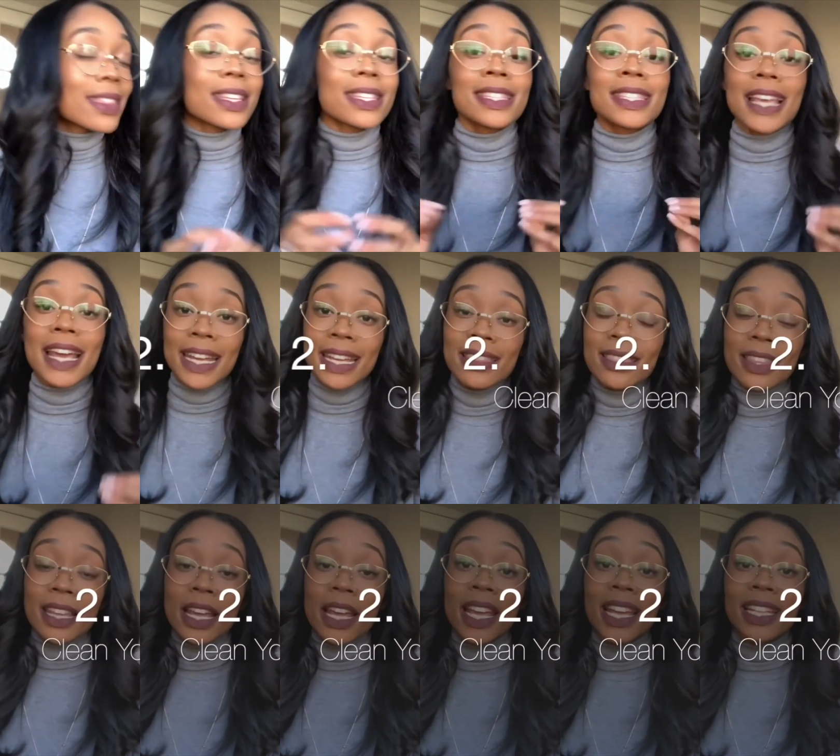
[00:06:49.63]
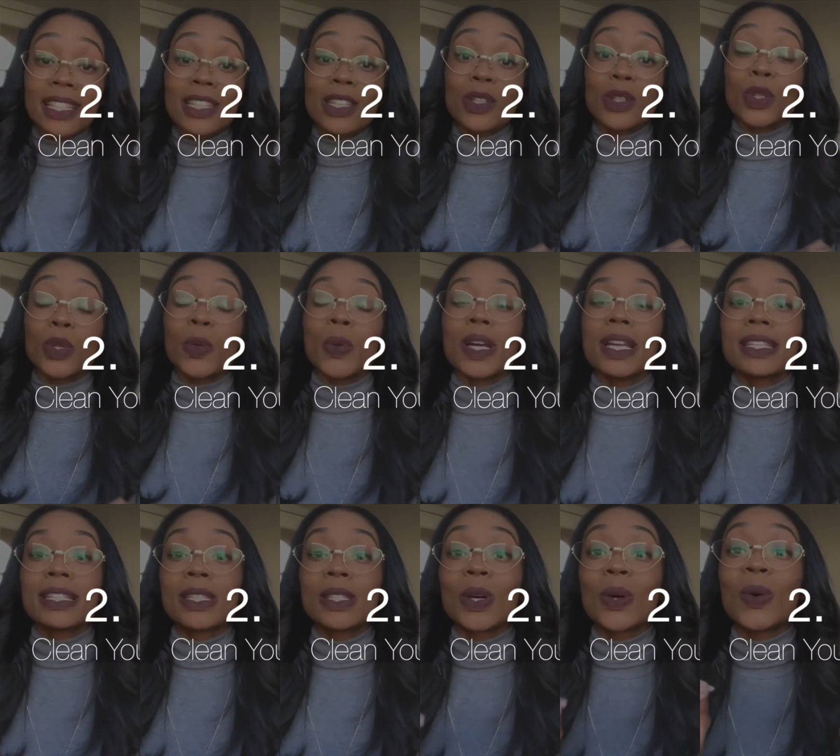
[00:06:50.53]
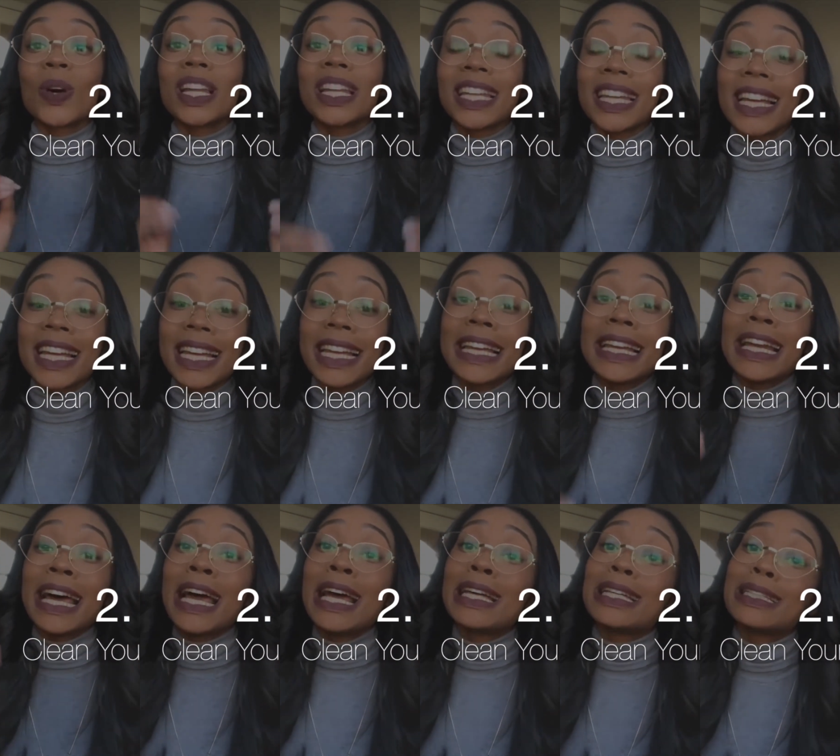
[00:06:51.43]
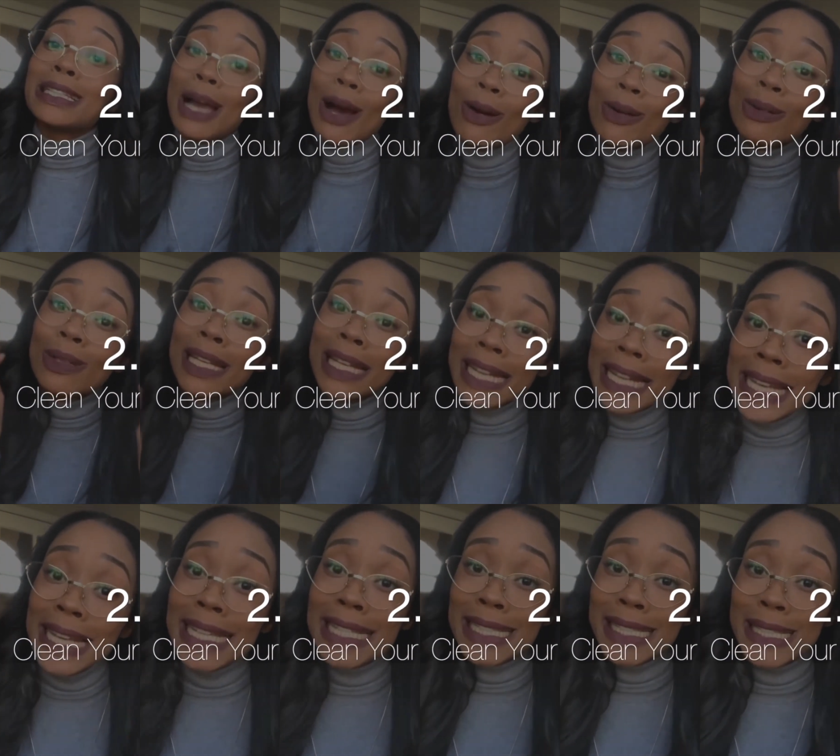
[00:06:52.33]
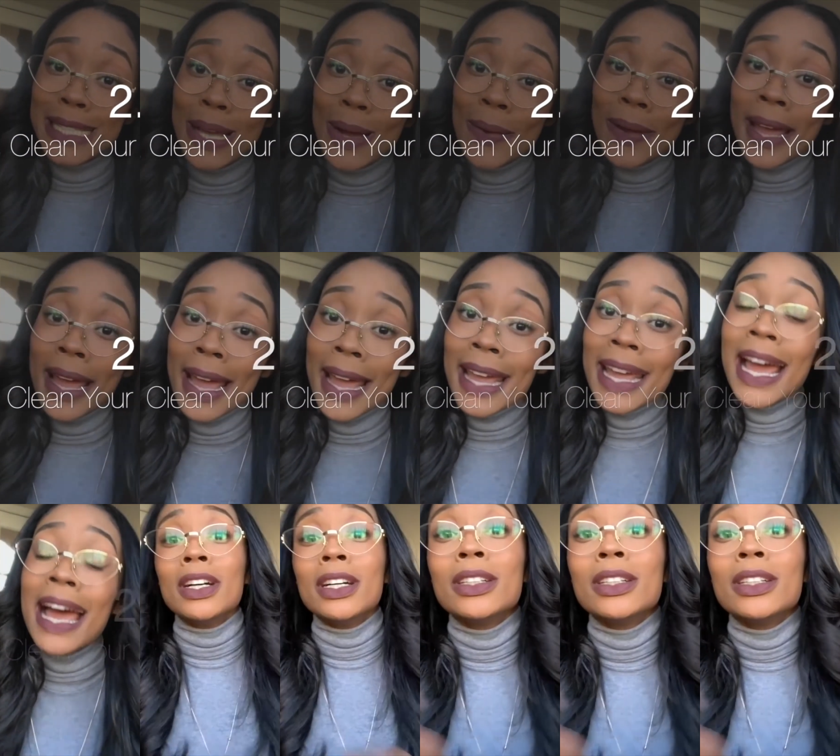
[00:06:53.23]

The second thing to do is to clean your lens, okay?